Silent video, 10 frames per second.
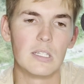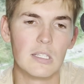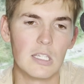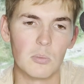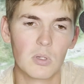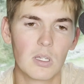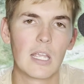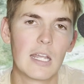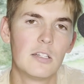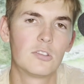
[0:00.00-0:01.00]
deep
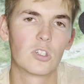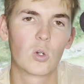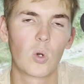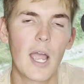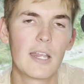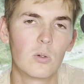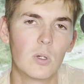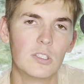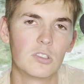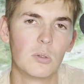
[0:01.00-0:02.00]
and it's a
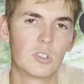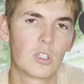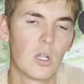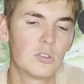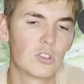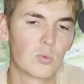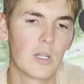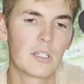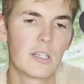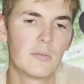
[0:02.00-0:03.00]
crinoid, so its closest
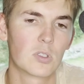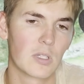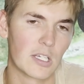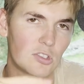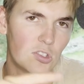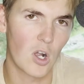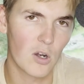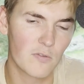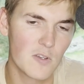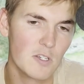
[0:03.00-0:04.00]
relatives are like
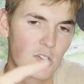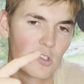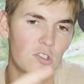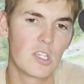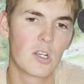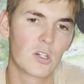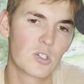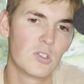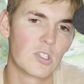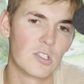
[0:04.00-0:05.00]
starfish, sea
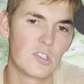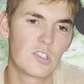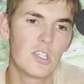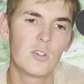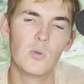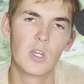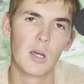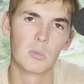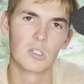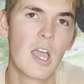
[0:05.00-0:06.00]
urchins, and sea
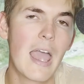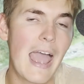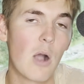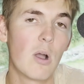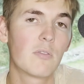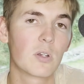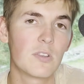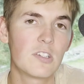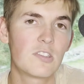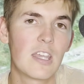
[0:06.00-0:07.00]
cucumbers. However,
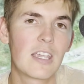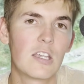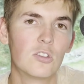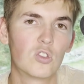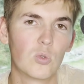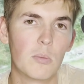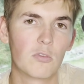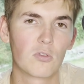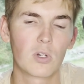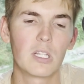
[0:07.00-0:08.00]
this thing can swim
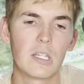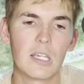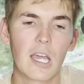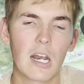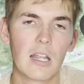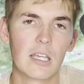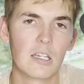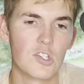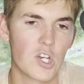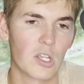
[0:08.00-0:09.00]
freely, kind of like
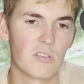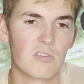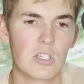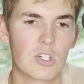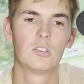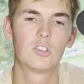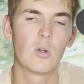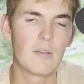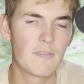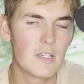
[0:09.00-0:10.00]
a jellyfish. So
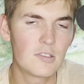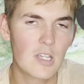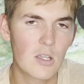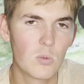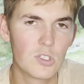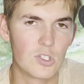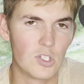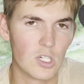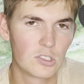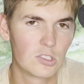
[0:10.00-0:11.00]
if this thing was
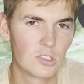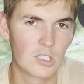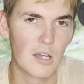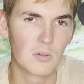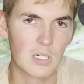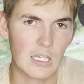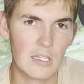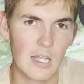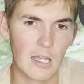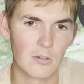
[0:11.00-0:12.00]
just discovered
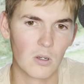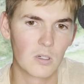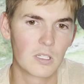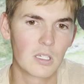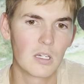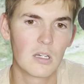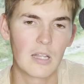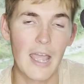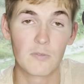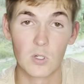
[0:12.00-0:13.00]
in Antarctica
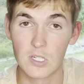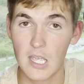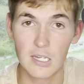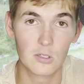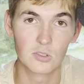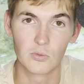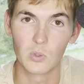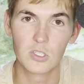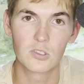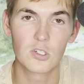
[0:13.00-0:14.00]
after 10 years of
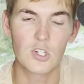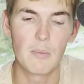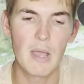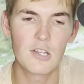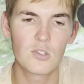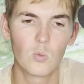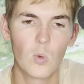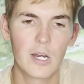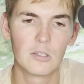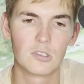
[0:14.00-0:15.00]
research, imagine
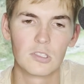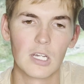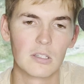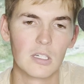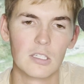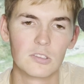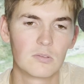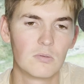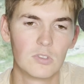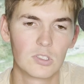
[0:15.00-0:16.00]
what else is out there. It's
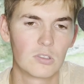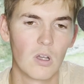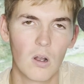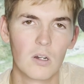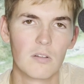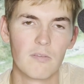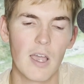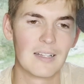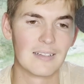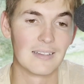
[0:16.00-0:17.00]
just hard to
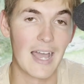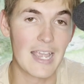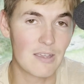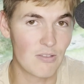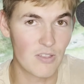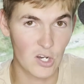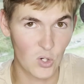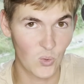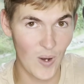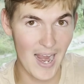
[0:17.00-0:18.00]
fathom. Like the
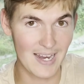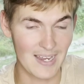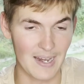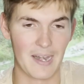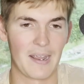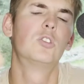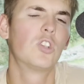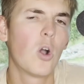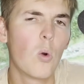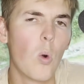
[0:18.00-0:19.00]
Kraken.
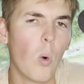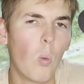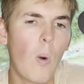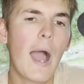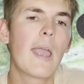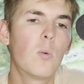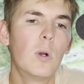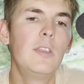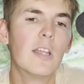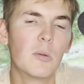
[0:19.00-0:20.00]
So why
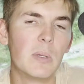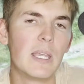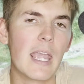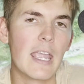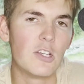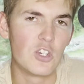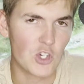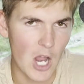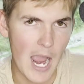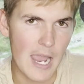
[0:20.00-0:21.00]
would there be a
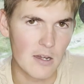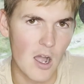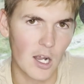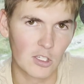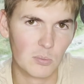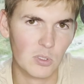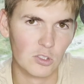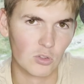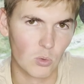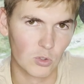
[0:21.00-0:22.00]
giant
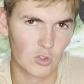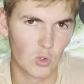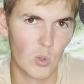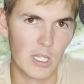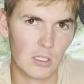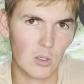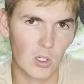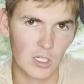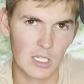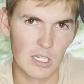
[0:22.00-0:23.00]
octopus or squid
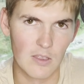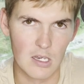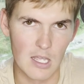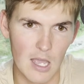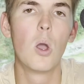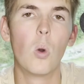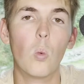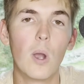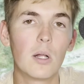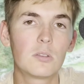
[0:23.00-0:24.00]
lurking in the depths?
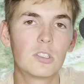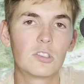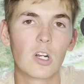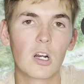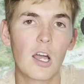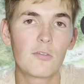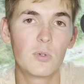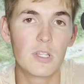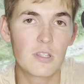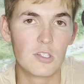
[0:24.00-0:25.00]
Well, to start off with,